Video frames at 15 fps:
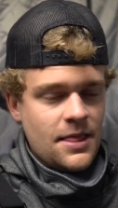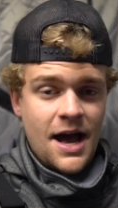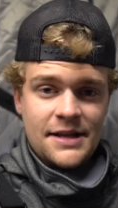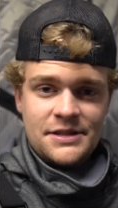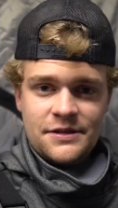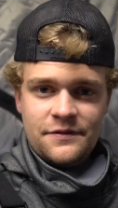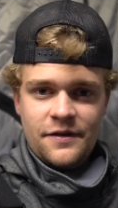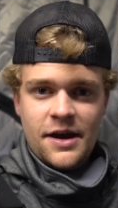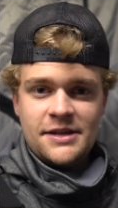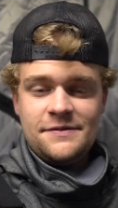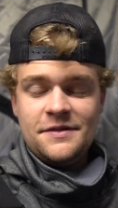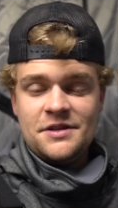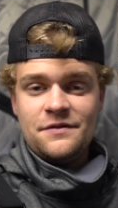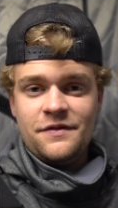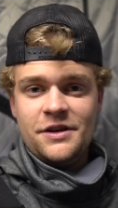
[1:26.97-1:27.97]
Lots of ice
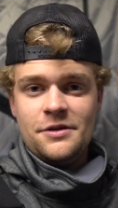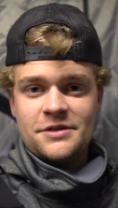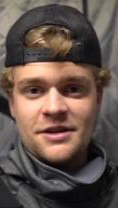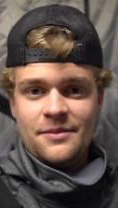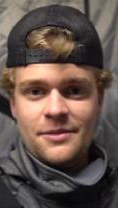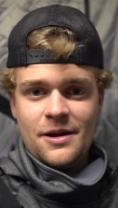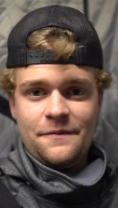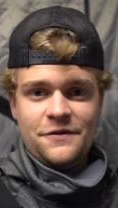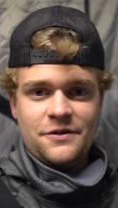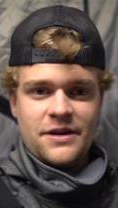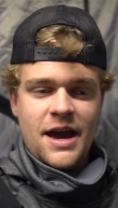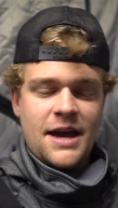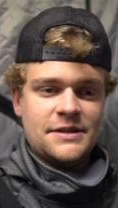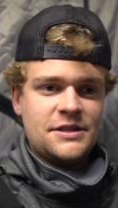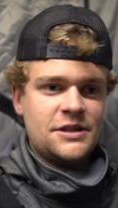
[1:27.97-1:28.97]
fishing videos coming up for you
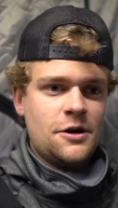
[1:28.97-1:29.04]
guys.